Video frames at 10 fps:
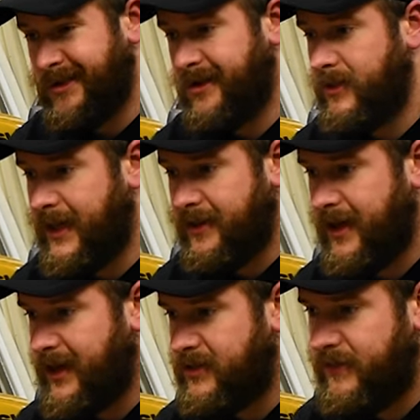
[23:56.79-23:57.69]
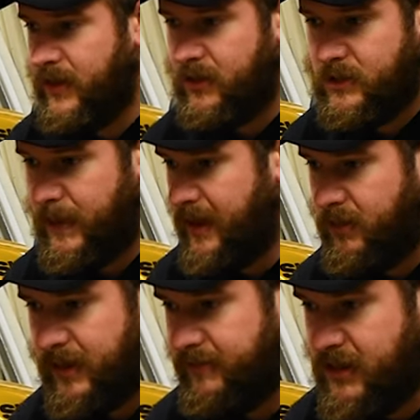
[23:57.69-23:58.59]
I'll do that in the next video as part of
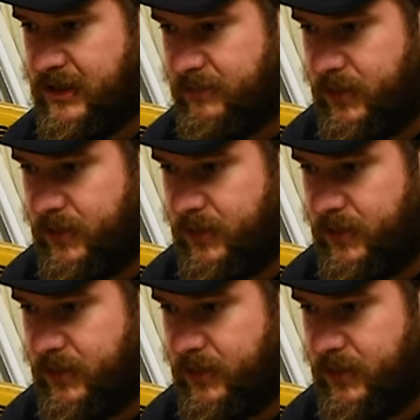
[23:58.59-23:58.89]
whatever else I'm